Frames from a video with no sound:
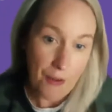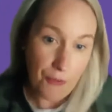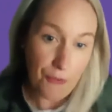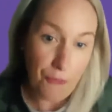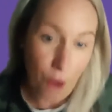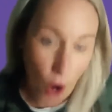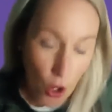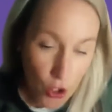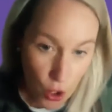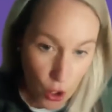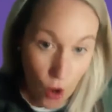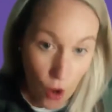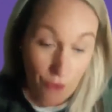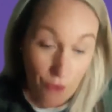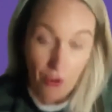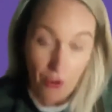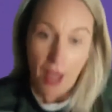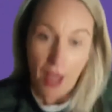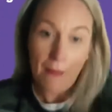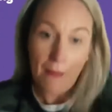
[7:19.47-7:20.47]
fucked off
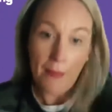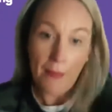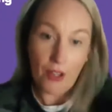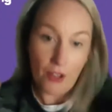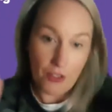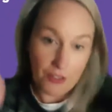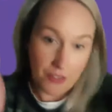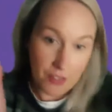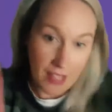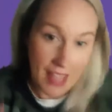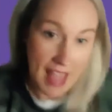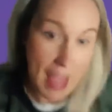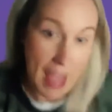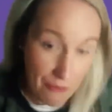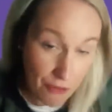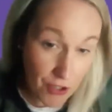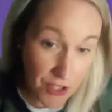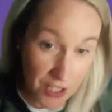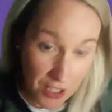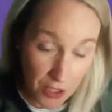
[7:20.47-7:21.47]
because the
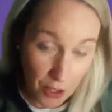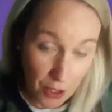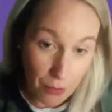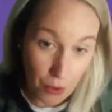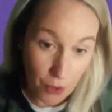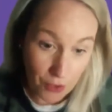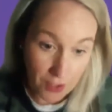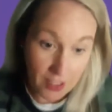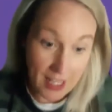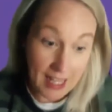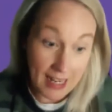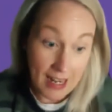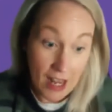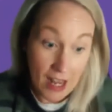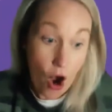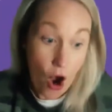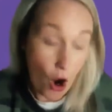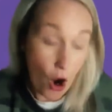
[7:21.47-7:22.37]
efforts that you're putting in